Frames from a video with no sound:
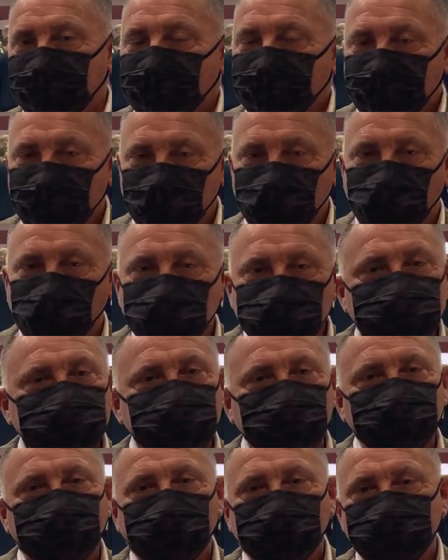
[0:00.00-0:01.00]
What was
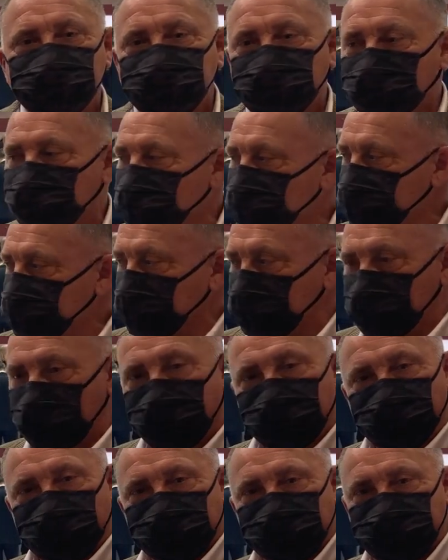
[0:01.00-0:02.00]
surprising was that
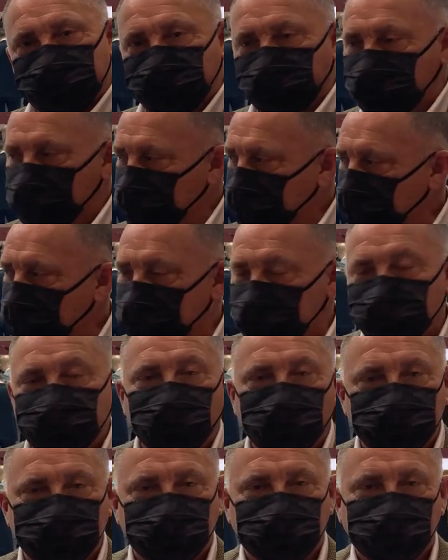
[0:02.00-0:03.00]
Airbus in
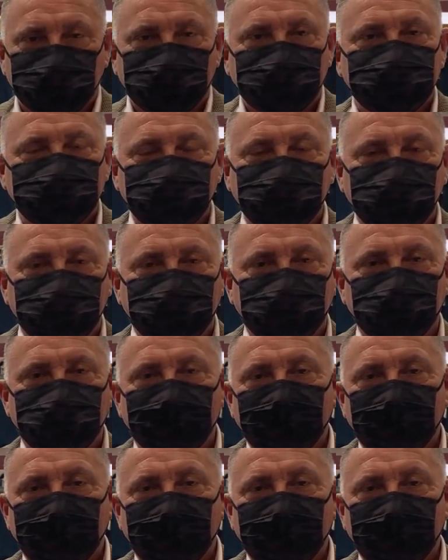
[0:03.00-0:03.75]
2019